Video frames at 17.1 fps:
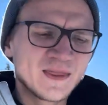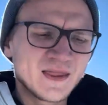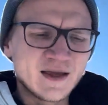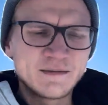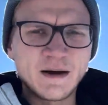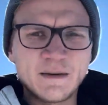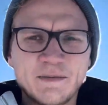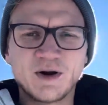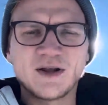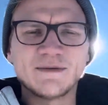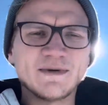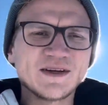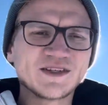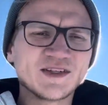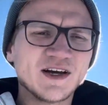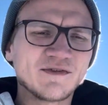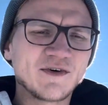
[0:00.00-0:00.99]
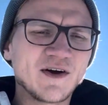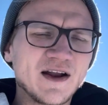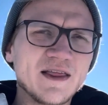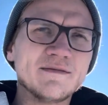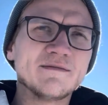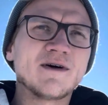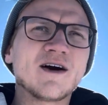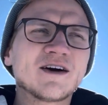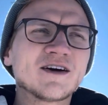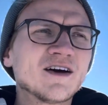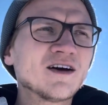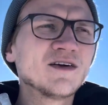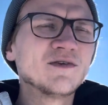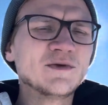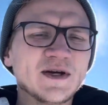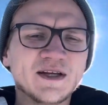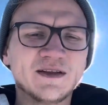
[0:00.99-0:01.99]
by putting myself right on the marker,
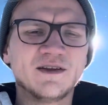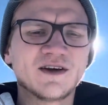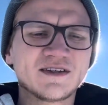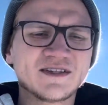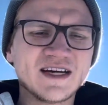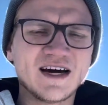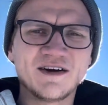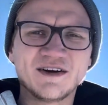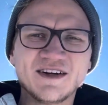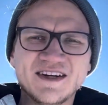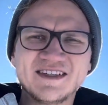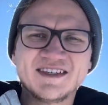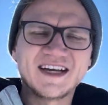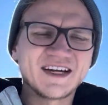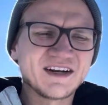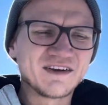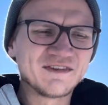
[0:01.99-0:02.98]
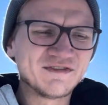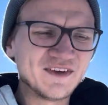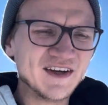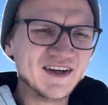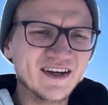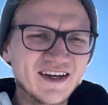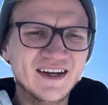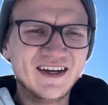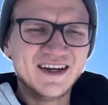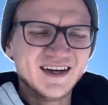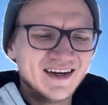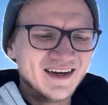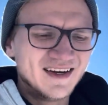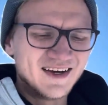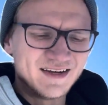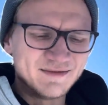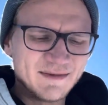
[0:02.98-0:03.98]
we can look down, dig at our feet,
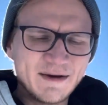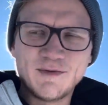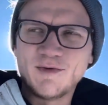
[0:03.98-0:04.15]
and maybe